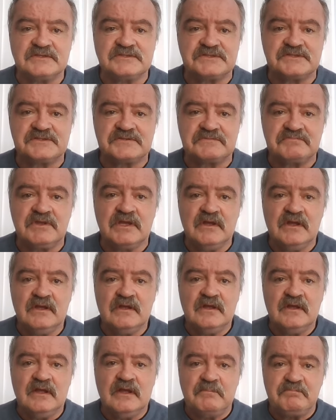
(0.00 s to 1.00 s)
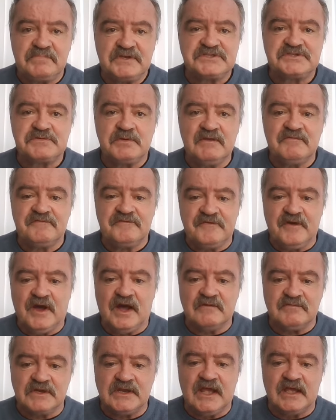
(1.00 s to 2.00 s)
It's between
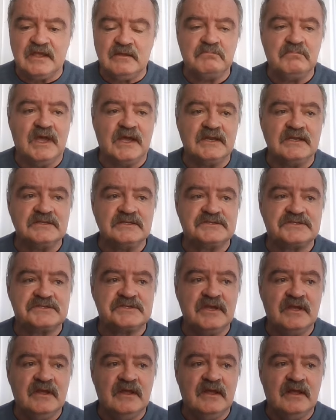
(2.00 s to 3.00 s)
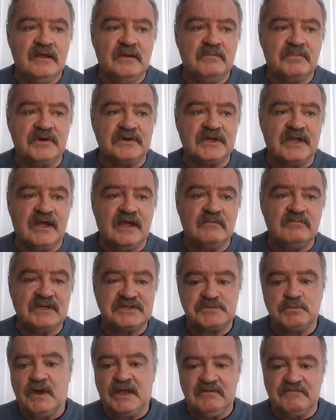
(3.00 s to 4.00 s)
5 and 8 minutes, but
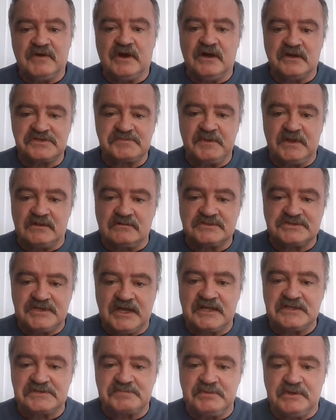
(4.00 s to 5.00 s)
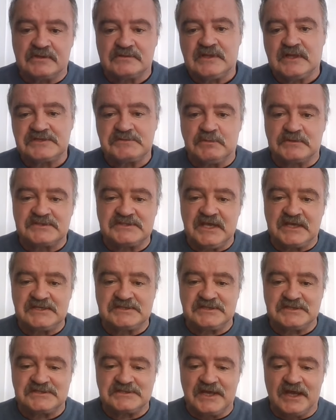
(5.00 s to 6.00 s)
it's waiting for hospital transport. That's what
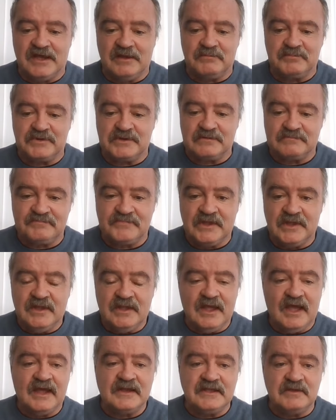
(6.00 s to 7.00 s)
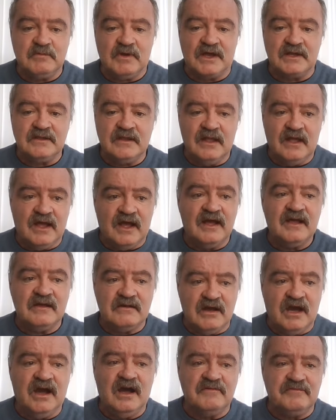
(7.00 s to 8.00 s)
takes the time. But anyway,
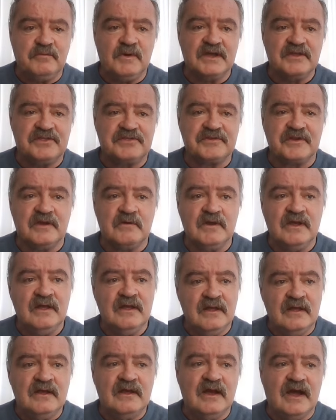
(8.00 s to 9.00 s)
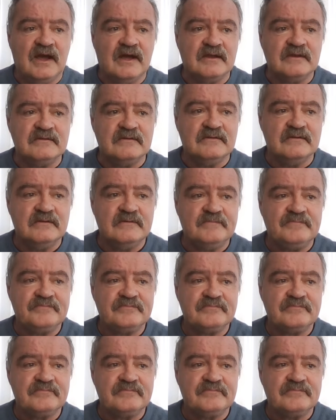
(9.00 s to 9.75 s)
halfway through it, and